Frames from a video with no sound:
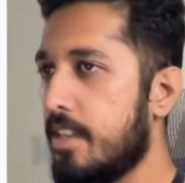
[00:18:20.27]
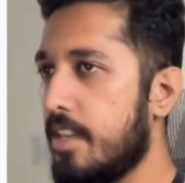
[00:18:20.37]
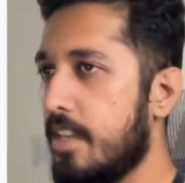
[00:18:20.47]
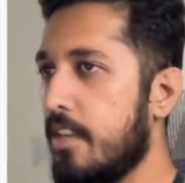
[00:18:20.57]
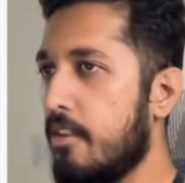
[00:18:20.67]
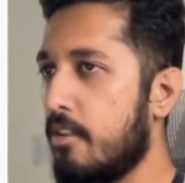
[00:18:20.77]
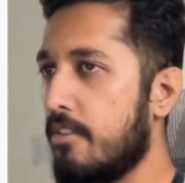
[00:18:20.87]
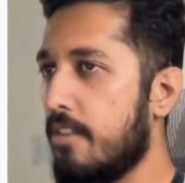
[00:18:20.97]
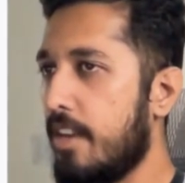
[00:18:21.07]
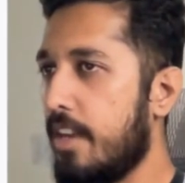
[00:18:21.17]
t of
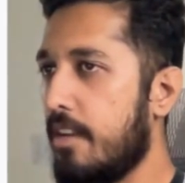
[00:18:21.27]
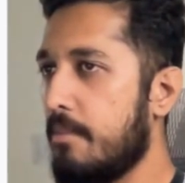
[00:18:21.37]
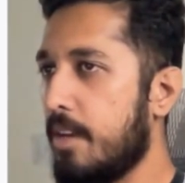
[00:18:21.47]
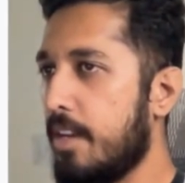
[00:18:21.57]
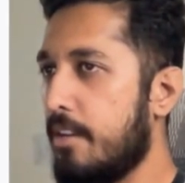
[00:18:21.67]
n by